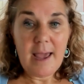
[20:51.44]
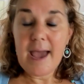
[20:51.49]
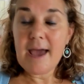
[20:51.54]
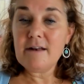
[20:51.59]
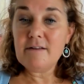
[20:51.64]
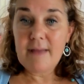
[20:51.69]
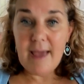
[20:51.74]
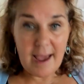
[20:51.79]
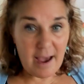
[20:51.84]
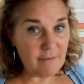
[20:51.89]

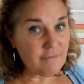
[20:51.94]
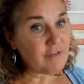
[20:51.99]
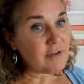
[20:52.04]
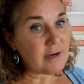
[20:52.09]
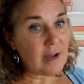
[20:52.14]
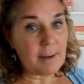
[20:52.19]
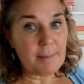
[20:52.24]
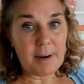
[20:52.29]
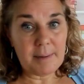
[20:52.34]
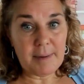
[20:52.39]
And half the
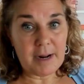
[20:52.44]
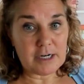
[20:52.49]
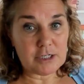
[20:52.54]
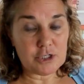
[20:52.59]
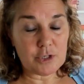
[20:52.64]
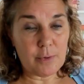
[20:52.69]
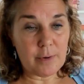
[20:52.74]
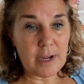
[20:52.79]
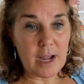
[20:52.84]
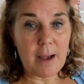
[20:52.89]
time I'm not
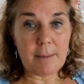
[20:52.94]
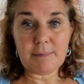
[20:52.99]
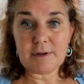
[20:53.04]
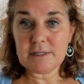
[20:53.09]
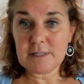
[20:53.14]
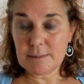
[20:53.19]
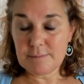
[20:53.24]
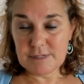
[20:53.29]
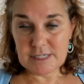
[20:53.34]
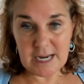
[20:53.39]
showing up because
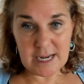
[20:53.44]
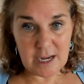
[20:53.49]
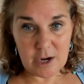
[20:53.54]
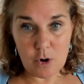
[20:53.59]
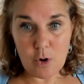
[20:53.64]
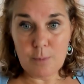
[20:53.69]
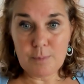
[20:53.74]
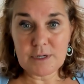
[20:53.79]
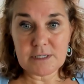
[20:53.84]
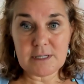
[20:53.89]
I'm staying at
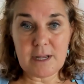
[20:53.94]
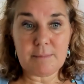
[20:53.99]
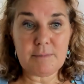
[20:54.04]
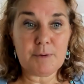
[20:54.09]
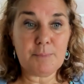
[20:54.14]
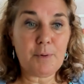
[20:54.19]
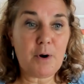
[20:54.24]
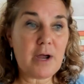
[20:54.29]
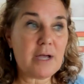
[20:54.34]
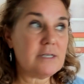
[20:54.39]
home because I'm
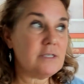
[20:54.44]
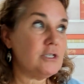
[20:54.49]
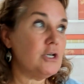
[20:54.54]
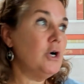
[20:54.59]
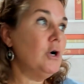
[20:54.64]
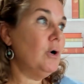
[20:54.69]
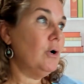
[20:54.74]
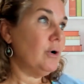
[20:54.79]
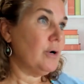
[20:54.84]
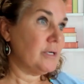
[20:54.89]
depressed
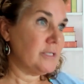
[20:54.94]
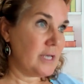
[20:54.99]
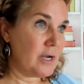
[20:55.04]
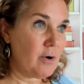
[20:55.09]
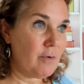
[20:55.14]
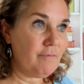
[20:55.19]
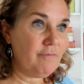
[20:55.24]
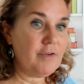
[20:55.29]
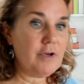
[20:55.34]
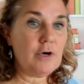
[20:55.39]
or because I
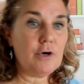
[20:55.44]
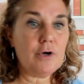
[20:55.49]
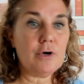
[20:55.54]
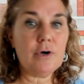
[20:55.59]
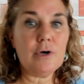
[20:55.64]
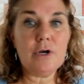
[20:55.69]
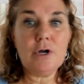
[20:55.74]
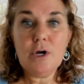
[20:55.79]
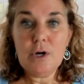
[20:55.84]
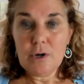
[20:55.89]
don't feel
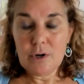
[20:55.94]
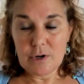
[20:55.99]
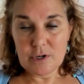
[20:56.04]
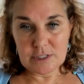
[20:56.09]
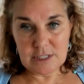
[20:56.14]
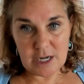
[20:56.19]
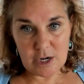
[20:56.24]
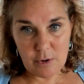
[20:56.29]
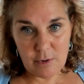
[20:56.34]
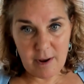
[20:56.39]
good or
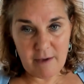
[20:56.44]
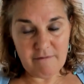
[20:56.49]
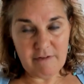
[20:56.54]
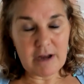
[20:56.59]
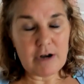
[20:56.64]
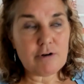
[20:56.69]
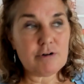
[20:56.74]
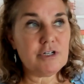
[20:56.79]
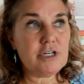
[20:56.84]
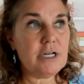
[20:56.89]
because I don't have
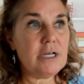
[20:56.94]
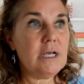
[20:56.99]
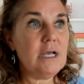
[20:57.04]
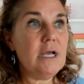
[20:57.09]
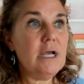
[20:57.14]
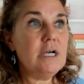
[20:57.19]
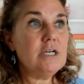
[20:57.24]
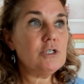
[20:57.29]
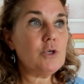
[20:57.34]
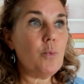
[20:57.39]
energy.
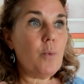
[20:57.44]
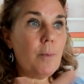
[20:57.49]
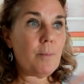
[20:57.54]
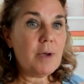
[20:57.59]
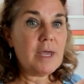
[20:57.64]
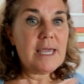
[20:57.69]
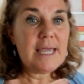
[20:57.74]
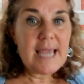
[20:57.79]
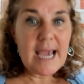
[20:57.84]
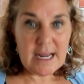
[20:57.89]
So when
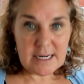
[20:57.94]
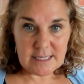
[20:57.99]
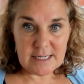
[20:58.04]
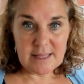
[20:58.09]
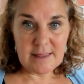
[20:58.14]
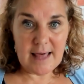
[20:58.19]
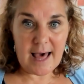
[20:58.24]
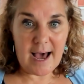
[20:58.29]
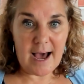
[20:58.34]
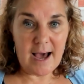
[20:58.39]
we get to
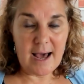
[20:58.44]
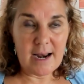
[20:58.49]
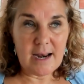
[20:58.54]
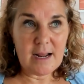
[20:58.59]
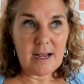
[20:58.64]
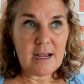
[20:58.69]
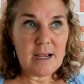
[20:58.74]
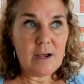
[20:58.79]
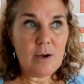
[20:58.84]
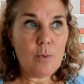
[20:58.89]
that,
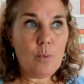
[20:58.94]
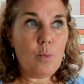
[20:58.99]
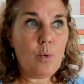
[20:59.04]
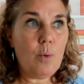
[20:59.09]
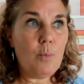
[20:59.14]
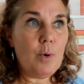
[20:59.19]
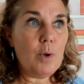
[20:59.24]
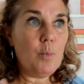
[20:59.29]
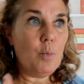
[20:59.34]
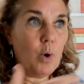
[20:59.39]

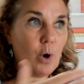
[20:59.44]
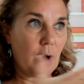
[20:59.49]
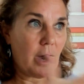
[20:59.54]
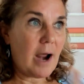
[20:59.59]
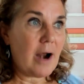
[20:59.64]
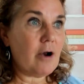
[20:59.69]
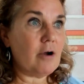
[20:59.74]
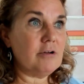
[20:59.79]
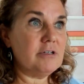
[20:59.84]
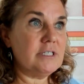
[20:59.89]
when we work
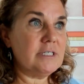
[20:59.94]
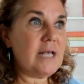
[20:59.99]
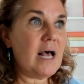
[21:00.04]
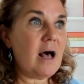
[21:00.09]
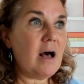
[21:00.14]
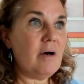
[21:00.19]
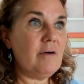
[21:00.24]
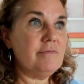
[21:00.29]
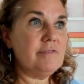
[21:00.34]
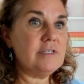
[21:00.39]
on
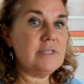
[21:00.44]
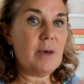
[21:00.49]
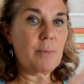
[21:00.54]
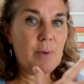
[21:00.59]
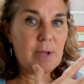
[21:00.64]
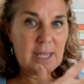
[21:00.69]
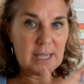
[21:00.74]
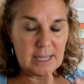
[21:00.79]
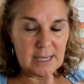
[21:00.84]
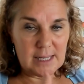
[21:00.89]
ourselves, then
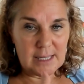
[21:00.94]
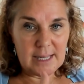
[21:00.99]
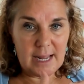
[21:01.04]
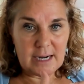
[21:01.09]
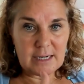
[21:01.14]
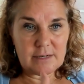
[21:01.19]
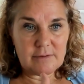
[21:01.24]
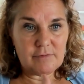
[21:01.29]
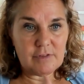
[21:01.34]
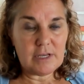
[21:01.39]
we can
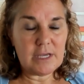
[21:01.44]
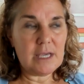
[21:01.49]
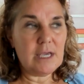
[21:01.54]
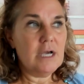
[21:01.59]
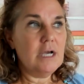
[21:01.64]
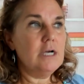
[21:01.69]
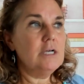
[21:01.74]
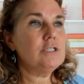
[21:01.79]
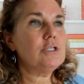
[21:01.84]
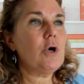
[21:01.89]
collectively.
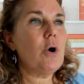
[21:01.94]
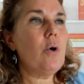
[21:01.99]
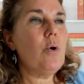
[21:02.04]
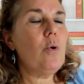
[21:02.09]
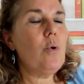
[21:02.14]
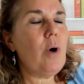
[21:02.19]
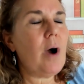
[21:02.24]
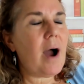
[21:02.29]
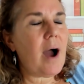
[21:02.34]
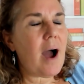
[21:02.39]

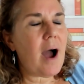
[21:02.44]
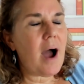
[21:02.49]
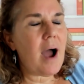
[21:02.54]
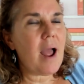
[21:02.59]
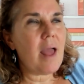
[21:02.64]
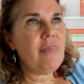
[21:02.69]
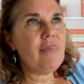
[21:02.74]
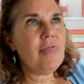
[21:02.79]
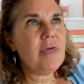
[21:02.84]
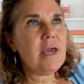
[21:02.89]
So
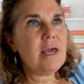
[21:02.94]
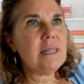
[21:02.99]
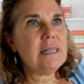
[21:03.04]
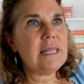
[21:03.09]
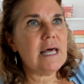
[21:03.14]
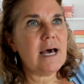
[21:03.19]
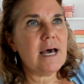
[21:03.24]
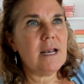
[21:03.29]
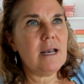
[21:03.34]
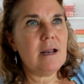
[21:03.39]
I think
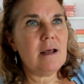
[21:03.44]
that